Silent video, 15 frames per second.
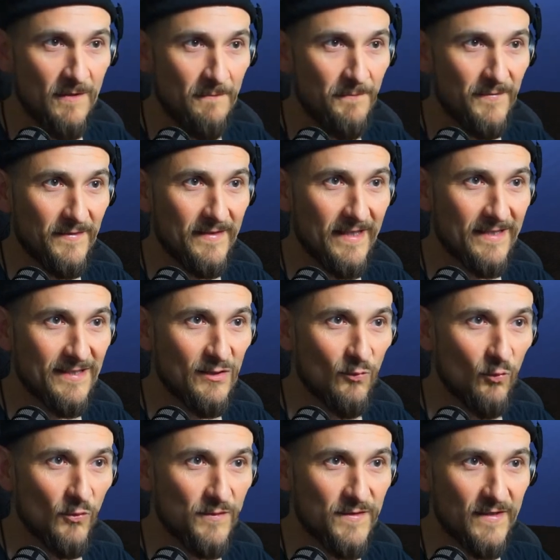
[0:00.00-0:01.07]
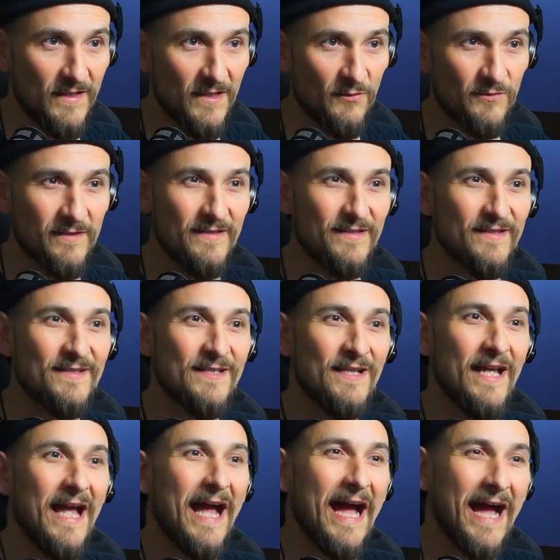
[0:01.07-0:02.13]
Yeah, also a lot of
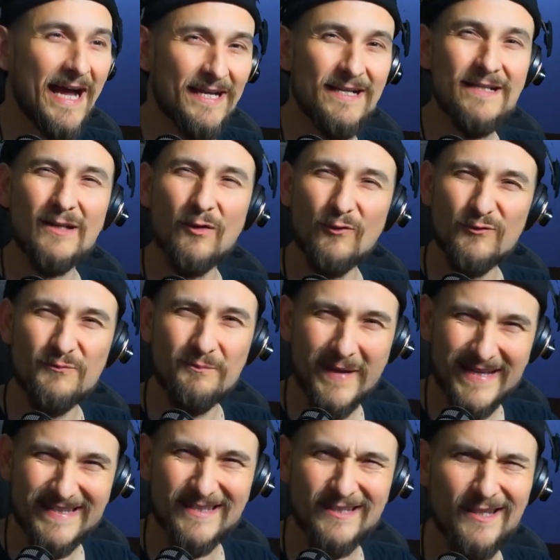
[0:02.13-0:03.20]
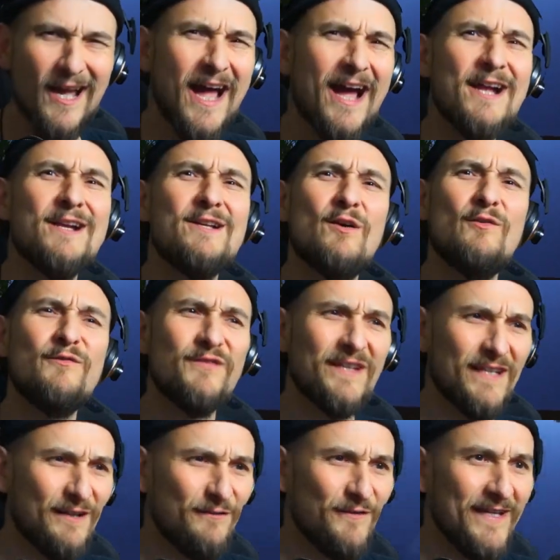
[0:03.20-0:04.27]
bream. Really, a lot of
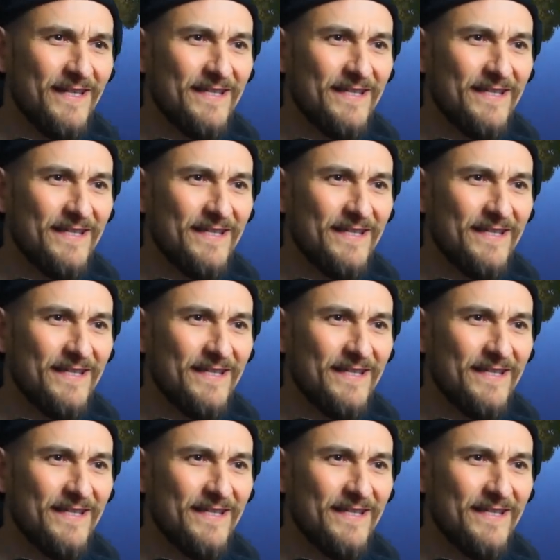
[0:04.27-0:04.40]
bream.